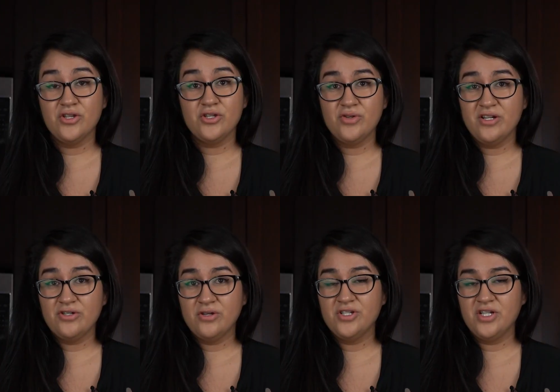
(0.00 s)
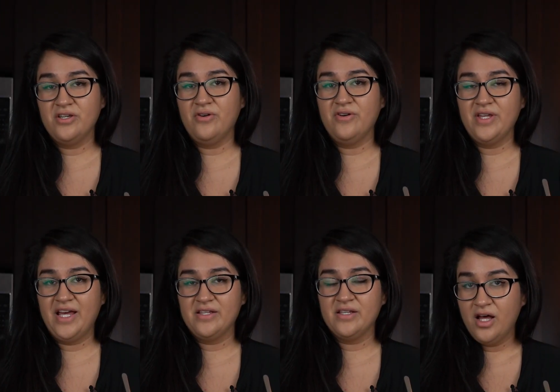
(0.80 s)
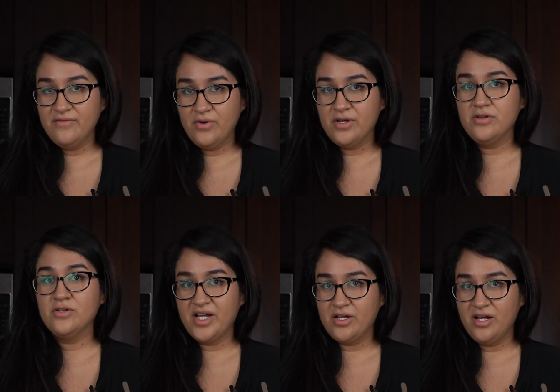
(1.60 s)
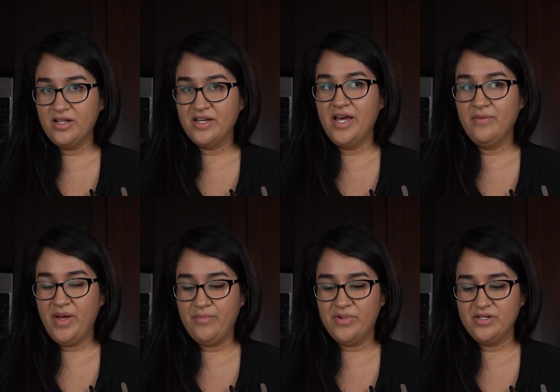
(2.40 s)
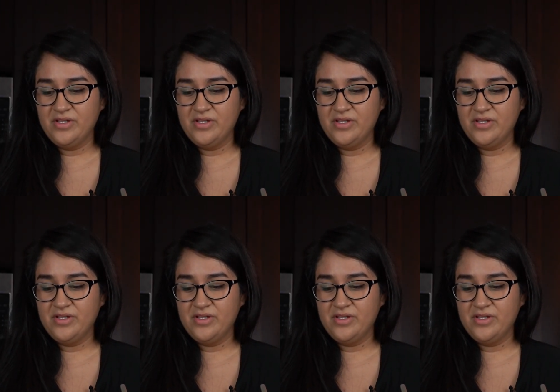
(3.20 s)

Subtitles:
the Trader Joe's chili oil has olive oil, red garlic, and peppers.